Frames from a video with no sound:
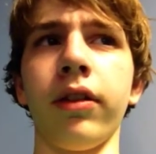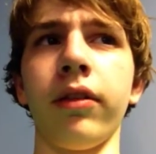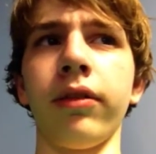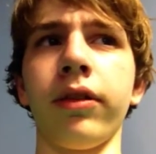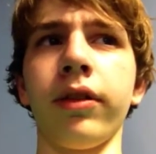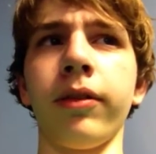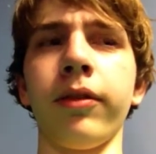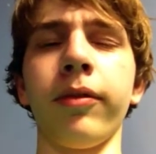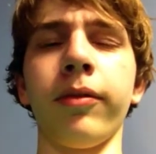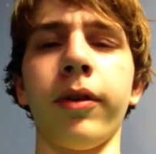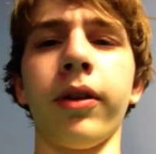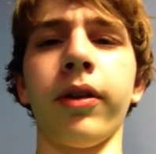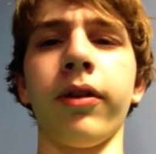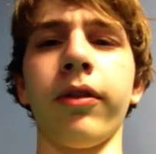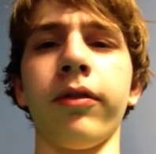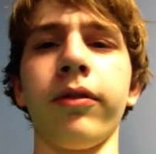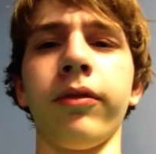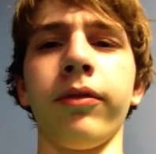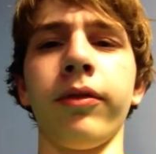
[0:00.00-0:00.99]
There's something
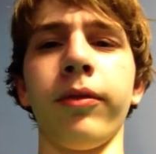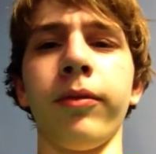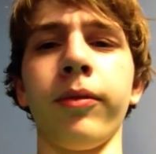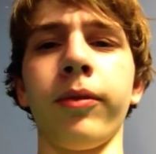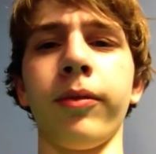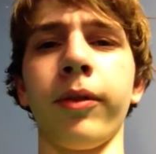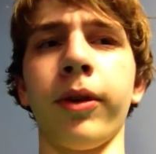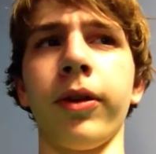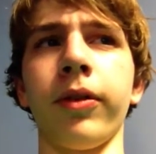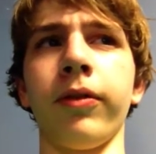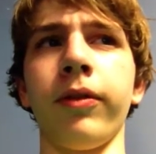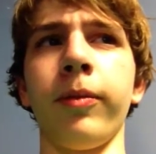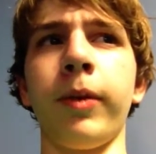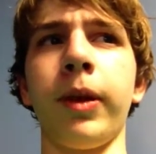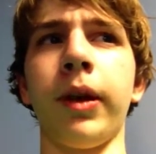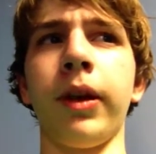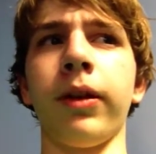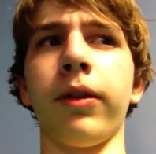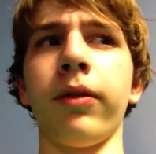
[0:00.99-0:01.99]
about rumor about
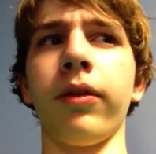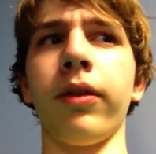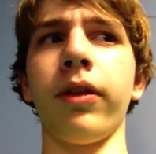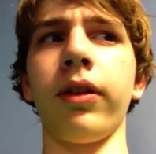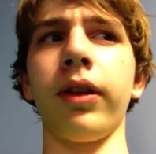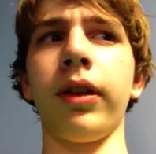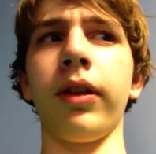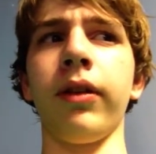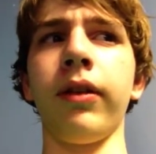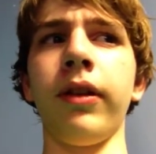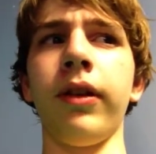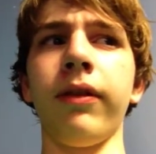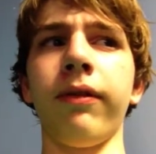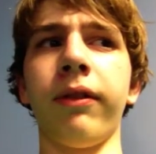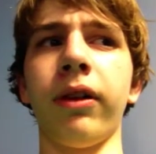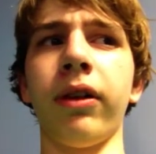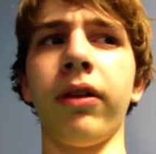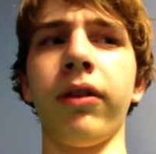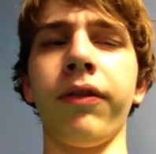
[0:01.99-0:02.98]
remastering
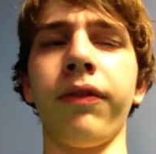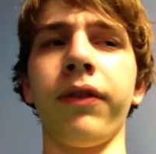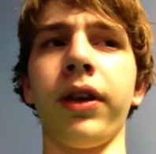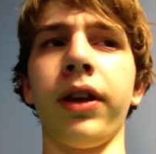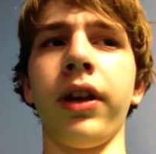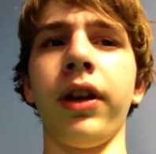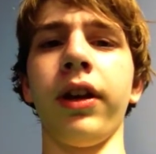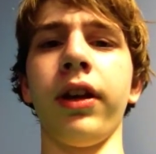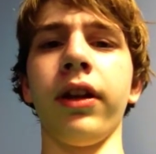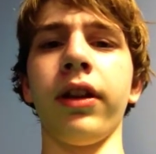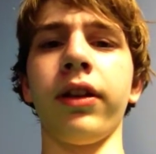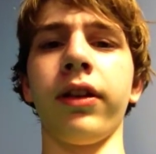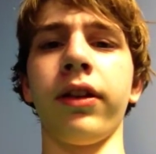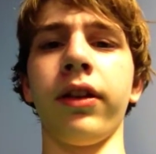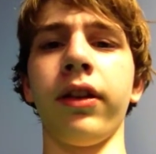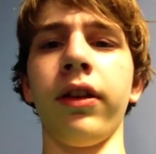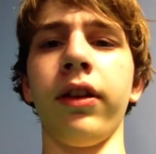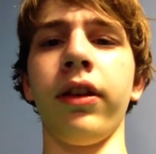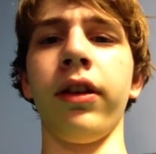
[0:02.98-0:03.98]
Final
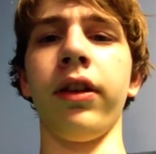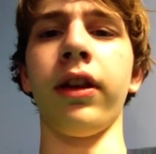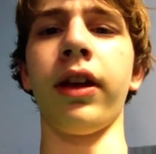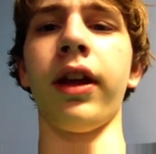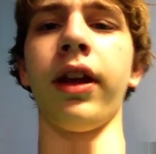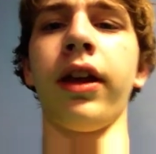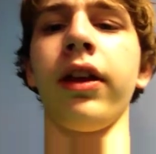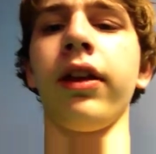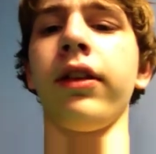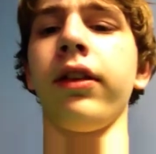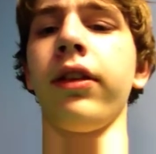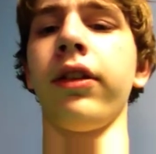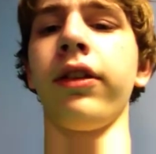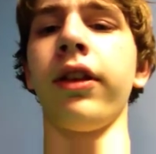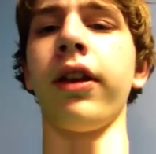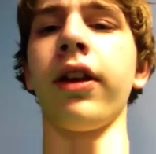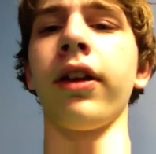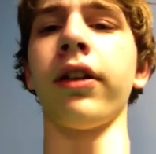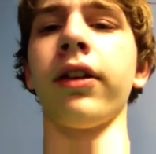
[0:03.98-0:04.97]
Fantasy
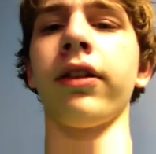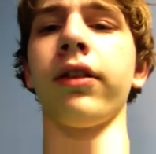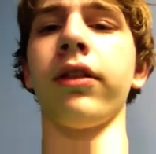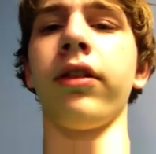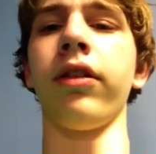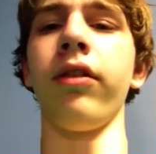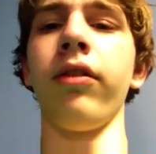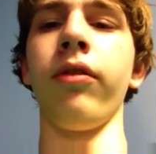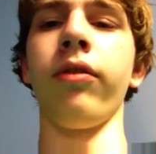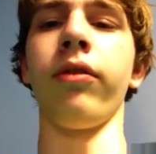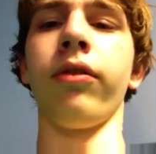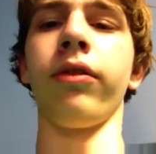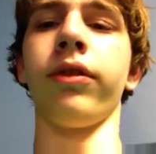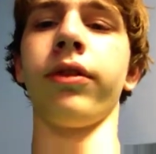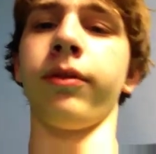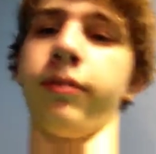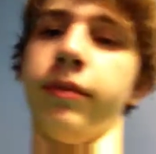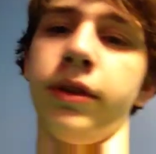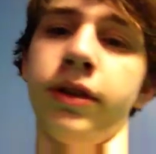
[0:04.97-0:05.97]
XX2 or
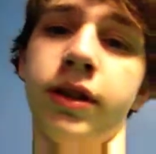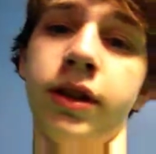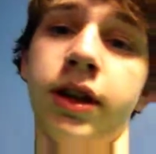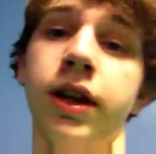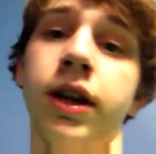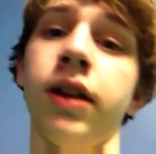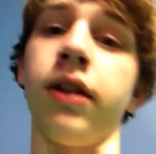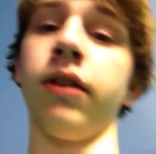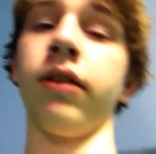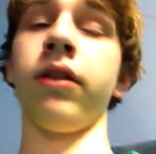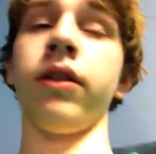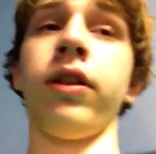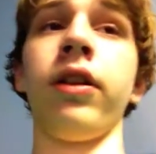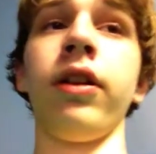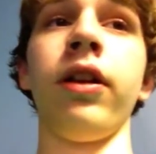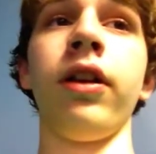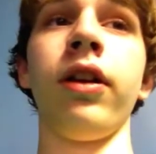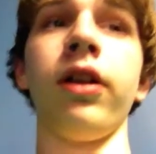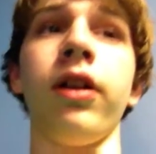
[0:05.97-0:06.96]
something like that.
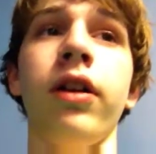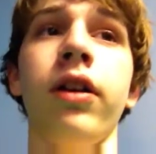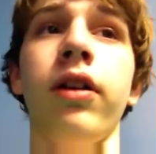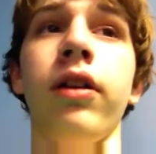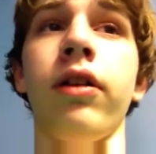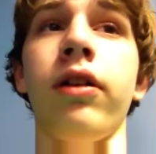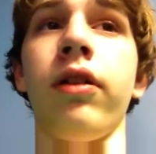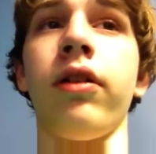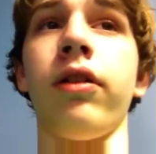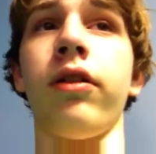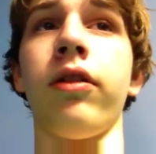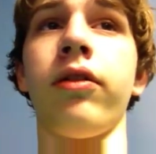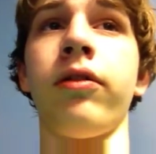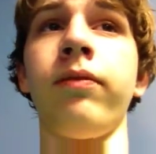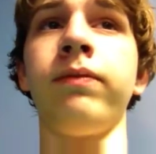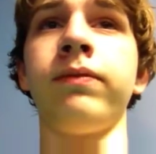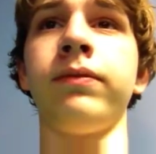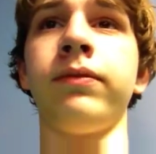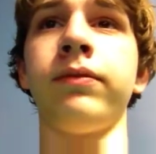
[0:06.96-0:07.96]
Um.